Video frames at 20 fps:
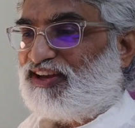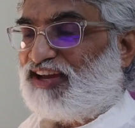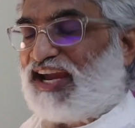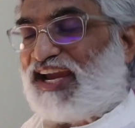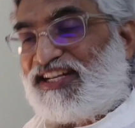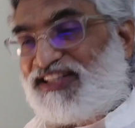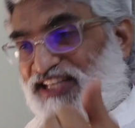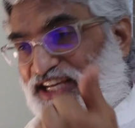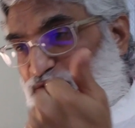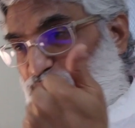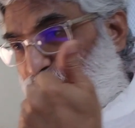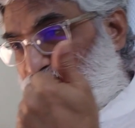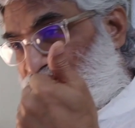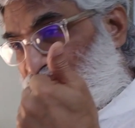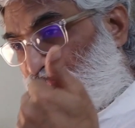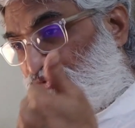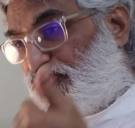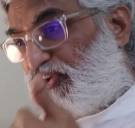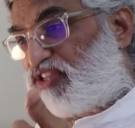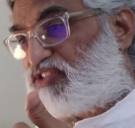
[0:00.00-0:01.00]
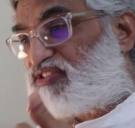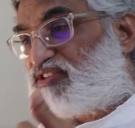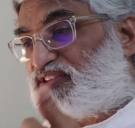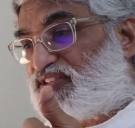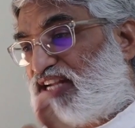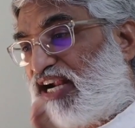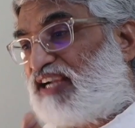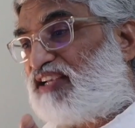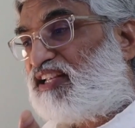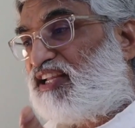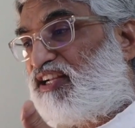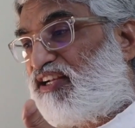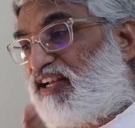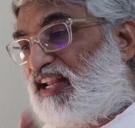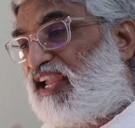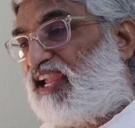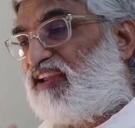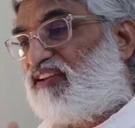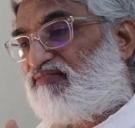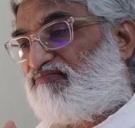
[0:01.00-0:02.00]
And that was the first starting
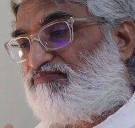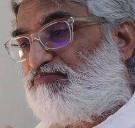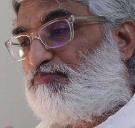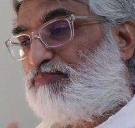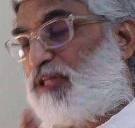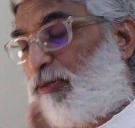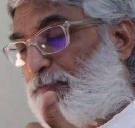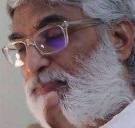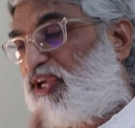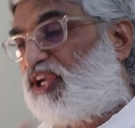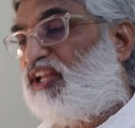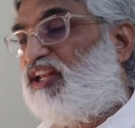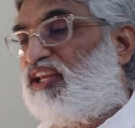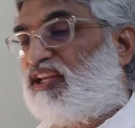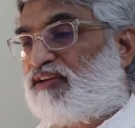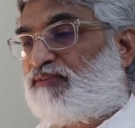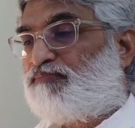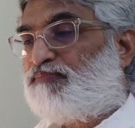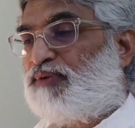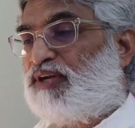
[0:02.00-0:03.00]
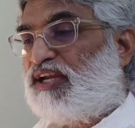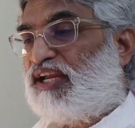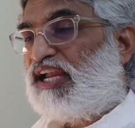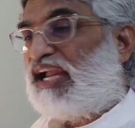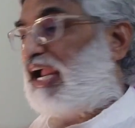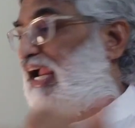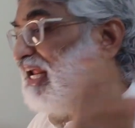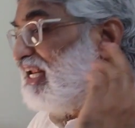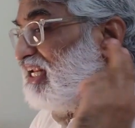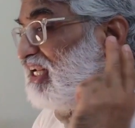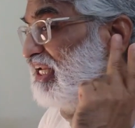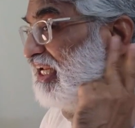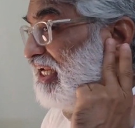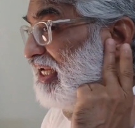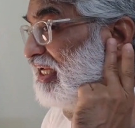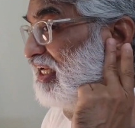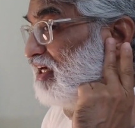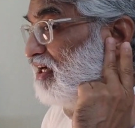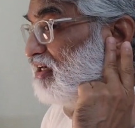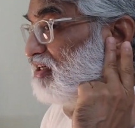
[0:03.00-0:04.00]
day, the beginning. And he
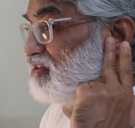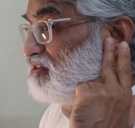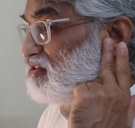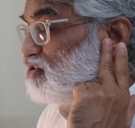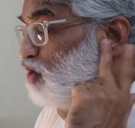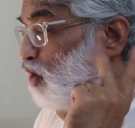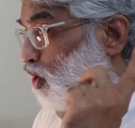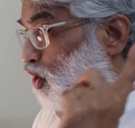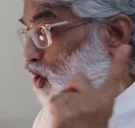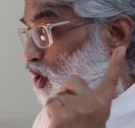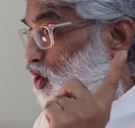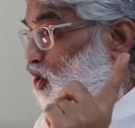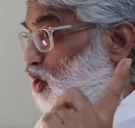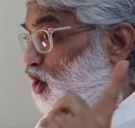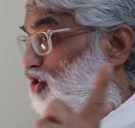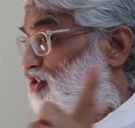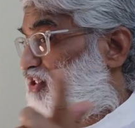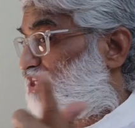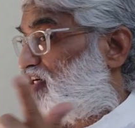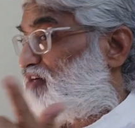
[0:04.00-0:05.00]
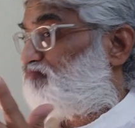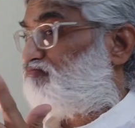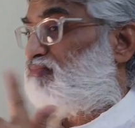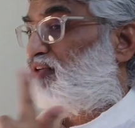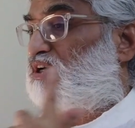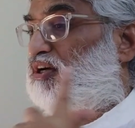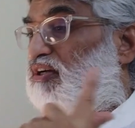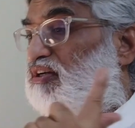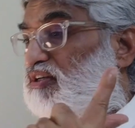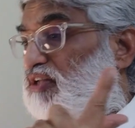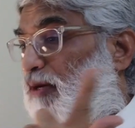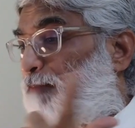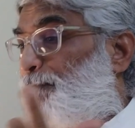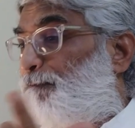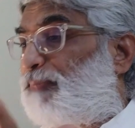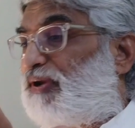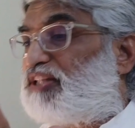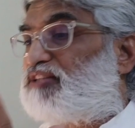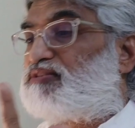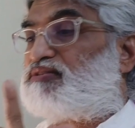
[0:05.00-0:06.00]
hears all the
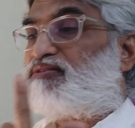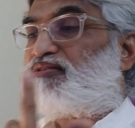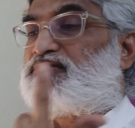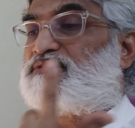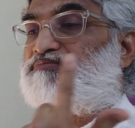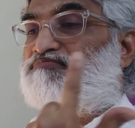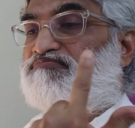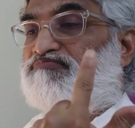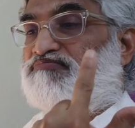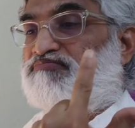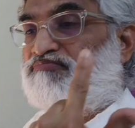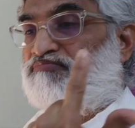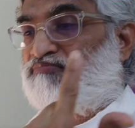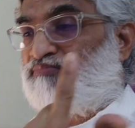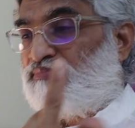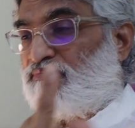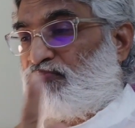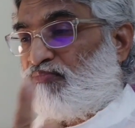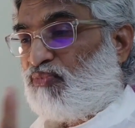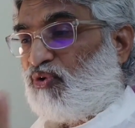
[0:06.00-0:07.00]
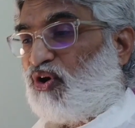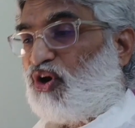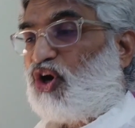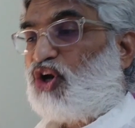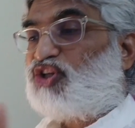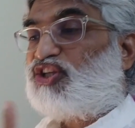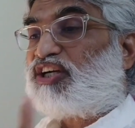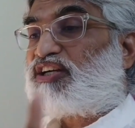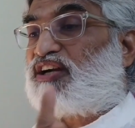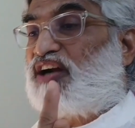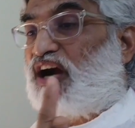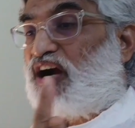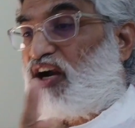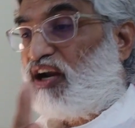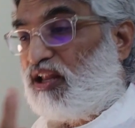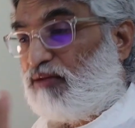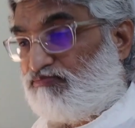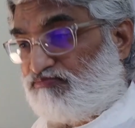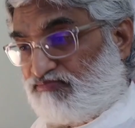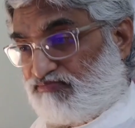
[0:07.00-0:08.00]
trumpets, all the
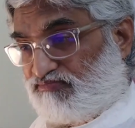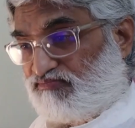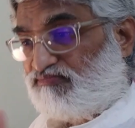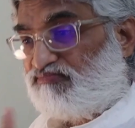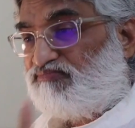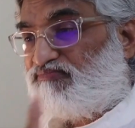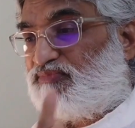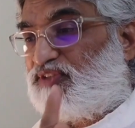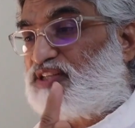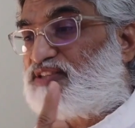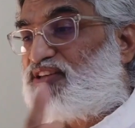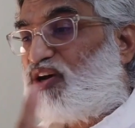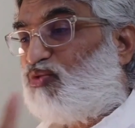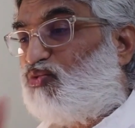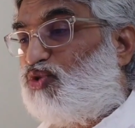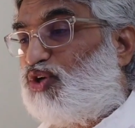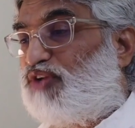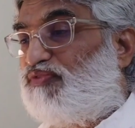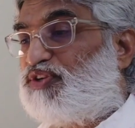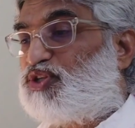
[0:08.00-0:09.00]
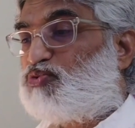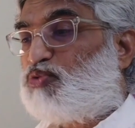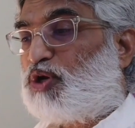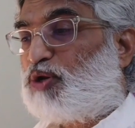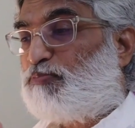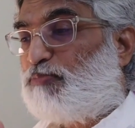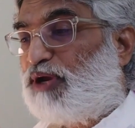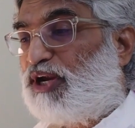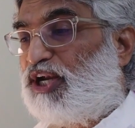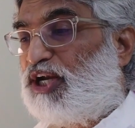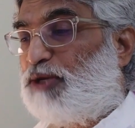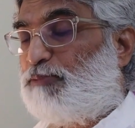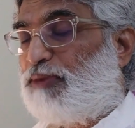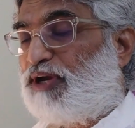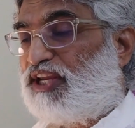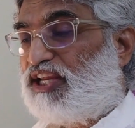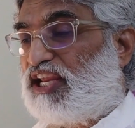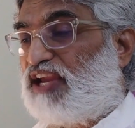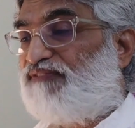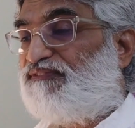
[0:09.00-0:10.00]
kahalam, the sound which were made
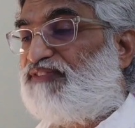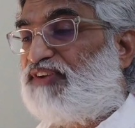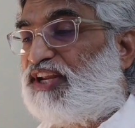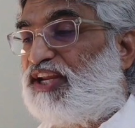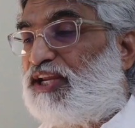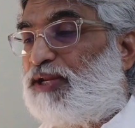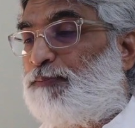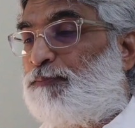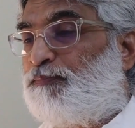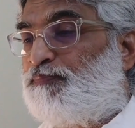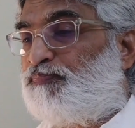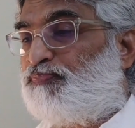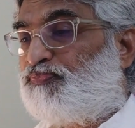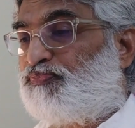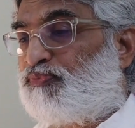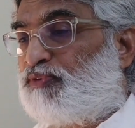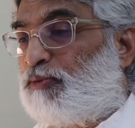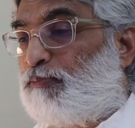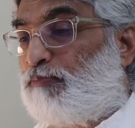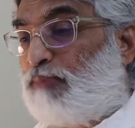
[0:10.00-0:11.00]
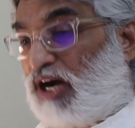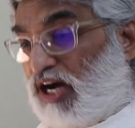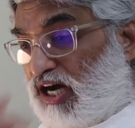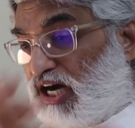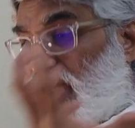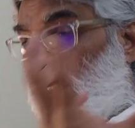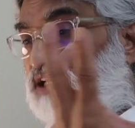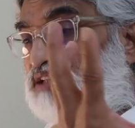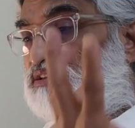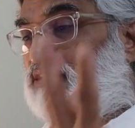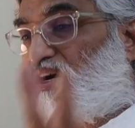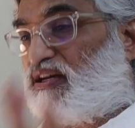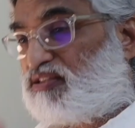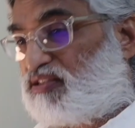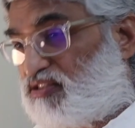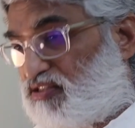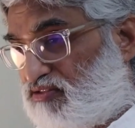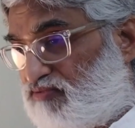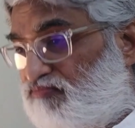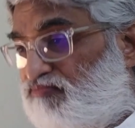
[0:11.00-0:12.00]
by every
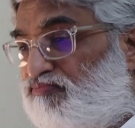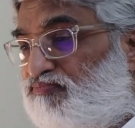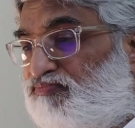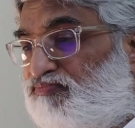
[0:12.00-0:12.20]
Maharathas.